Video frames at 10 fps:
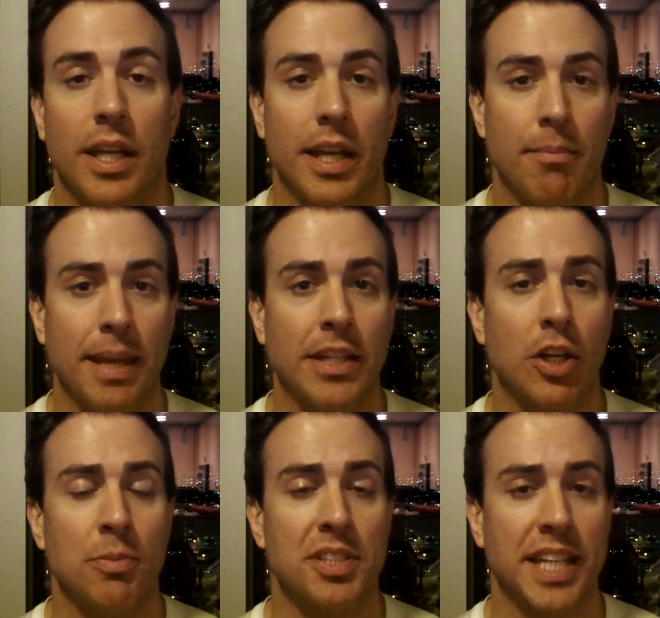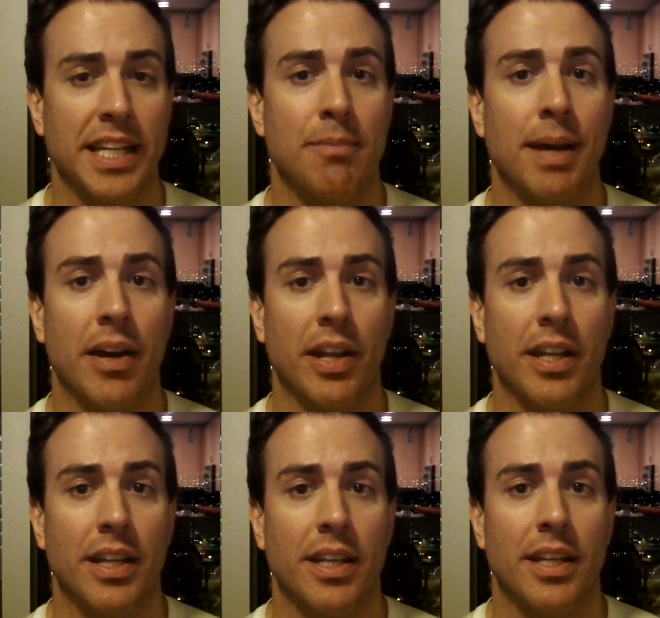And make no mistake about it,
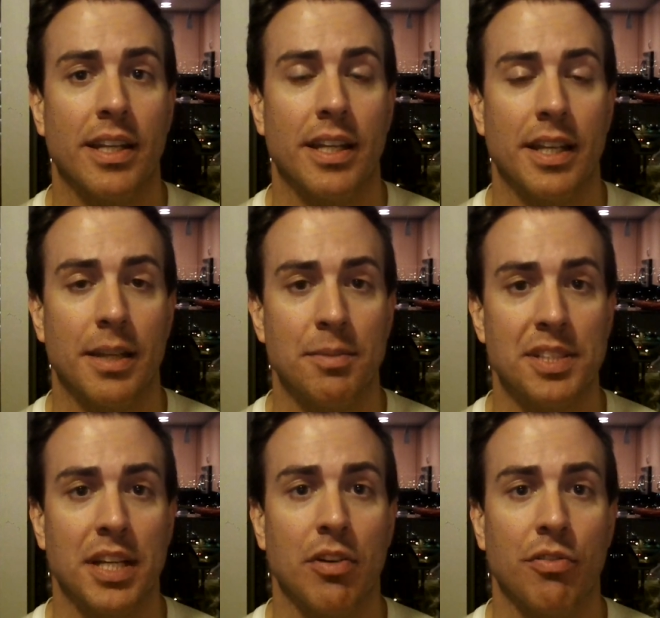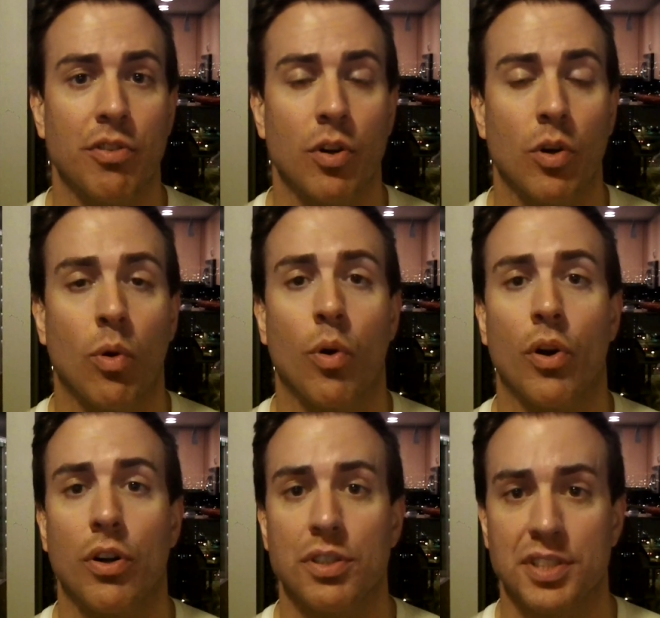himself or
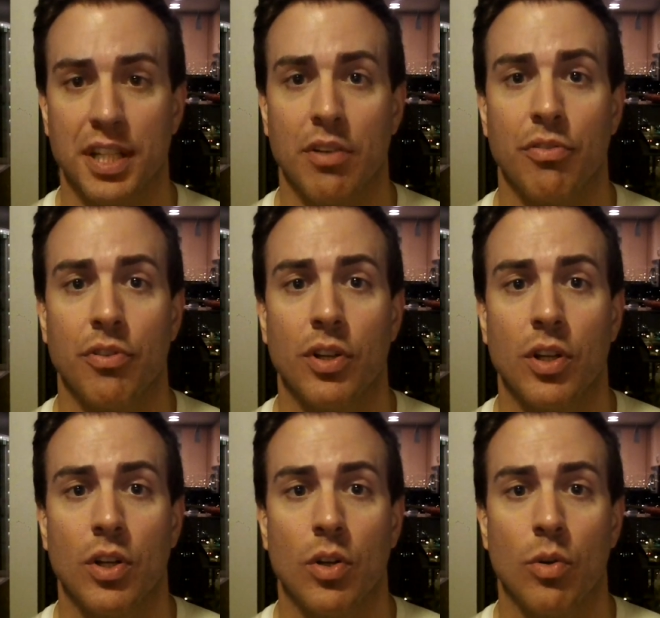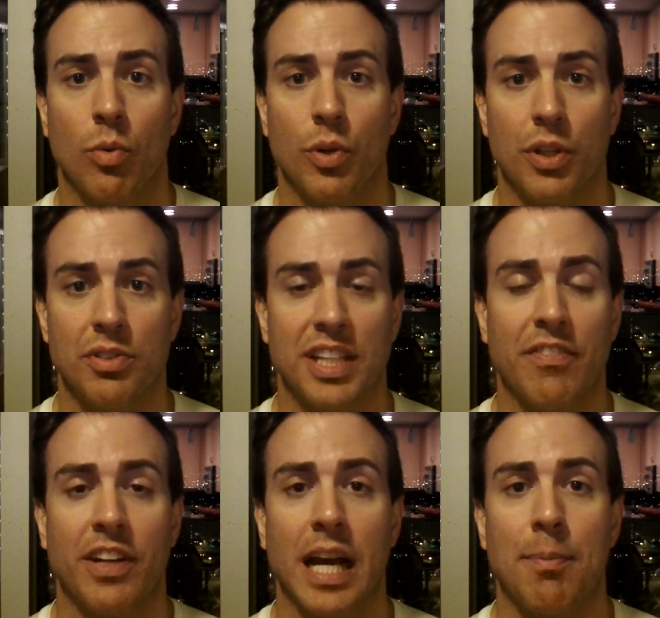herself will use
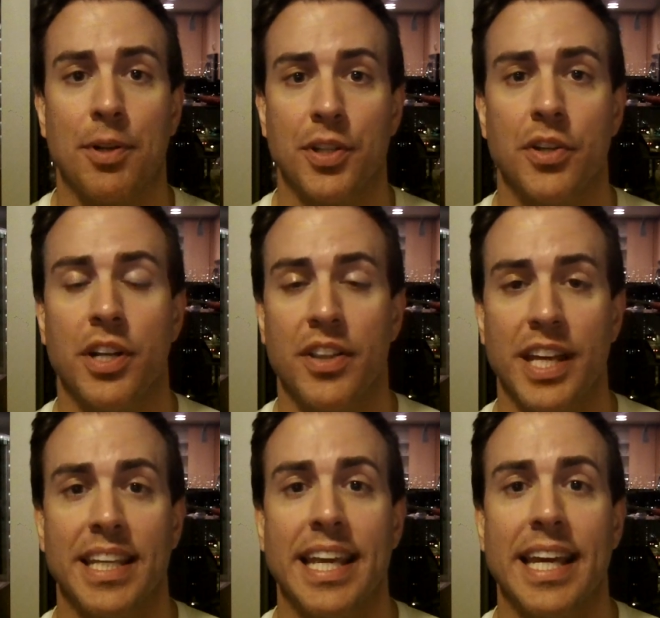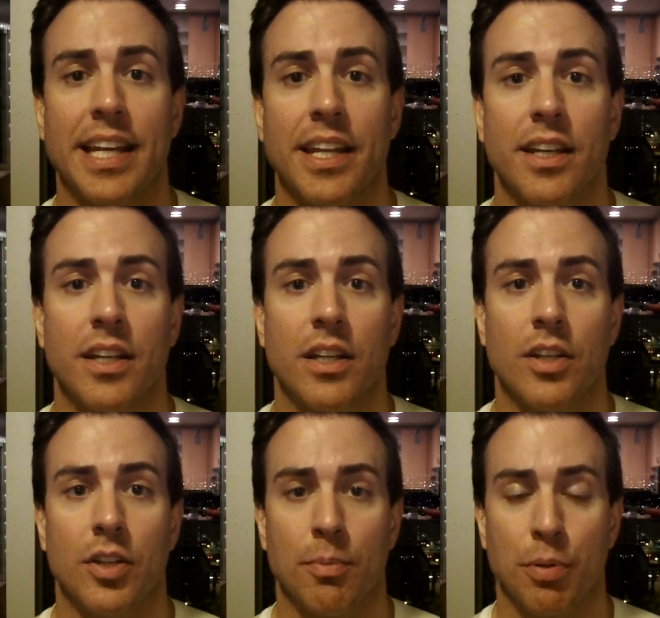every opportunity they can
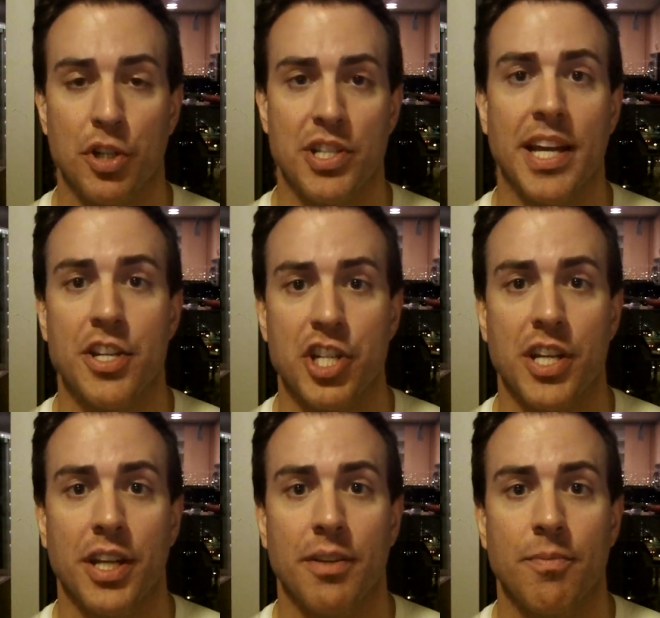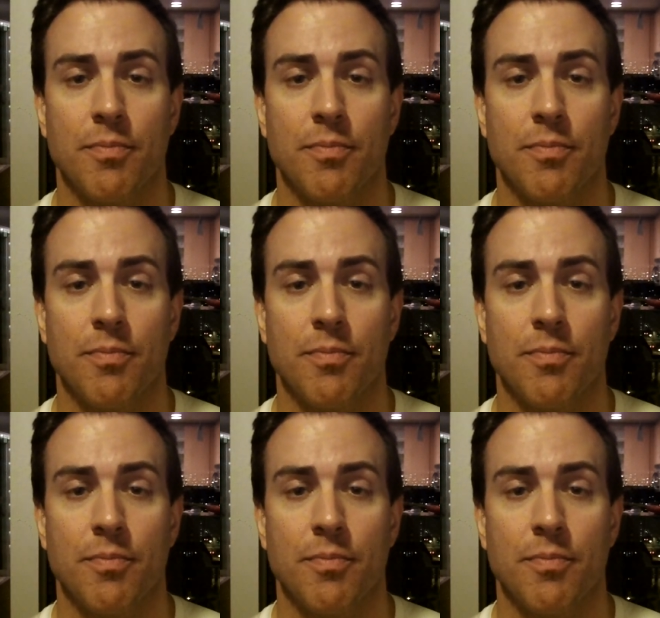to push that agenda.